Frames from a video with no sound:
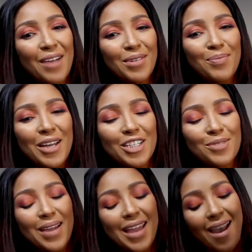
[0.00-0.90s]
I'm Kopana
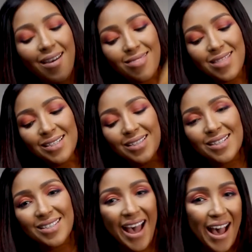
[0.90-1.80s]
Shimange and this
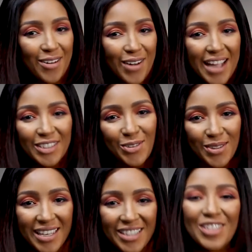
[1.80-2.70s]
is How I Do
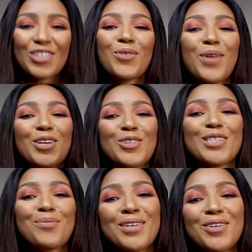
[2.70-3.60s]
Things, the show where you
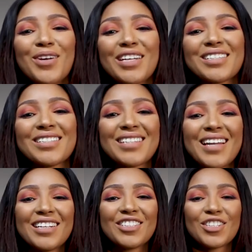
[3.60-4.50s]
send me your questions and
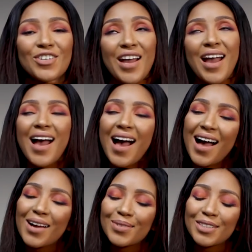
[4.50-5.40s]
I let you know how
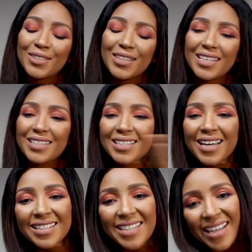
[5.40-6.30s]
I would do things, and I
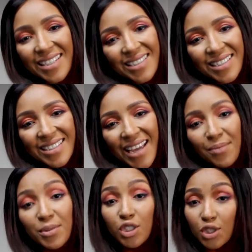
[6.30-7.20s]
can take it as entertainment,